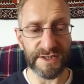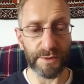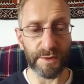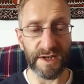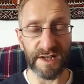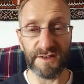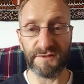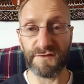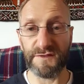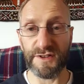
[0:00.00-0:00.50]
to
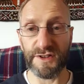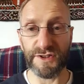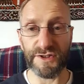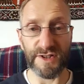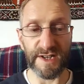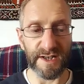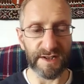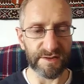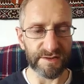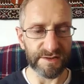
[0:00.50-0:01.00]
her infant
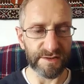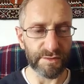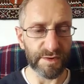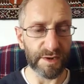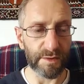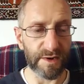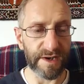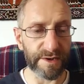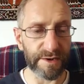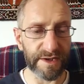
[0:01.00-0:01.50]
child
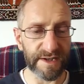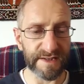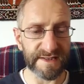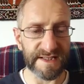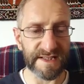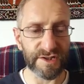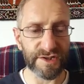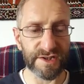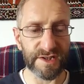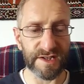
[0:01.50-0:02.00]
requiring
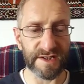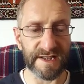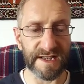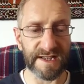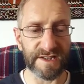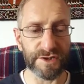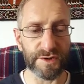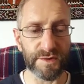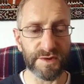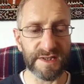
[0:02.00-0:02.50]
attention at
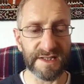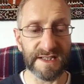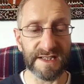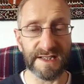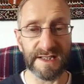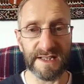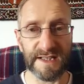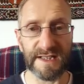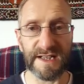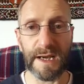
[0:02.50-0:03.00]
night due to
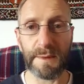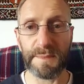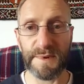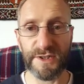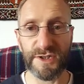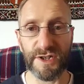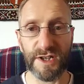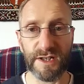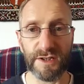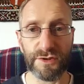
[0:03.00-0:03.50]
needing a
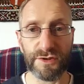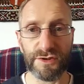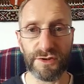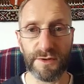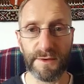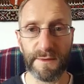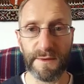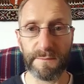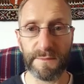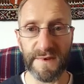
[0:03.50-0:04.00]
nappy
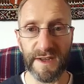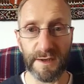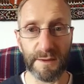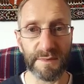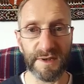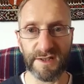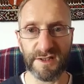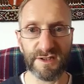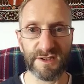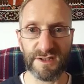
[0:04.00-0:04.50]
change. Yeah,
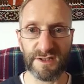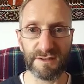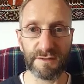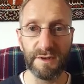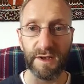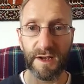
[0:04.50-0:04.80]
because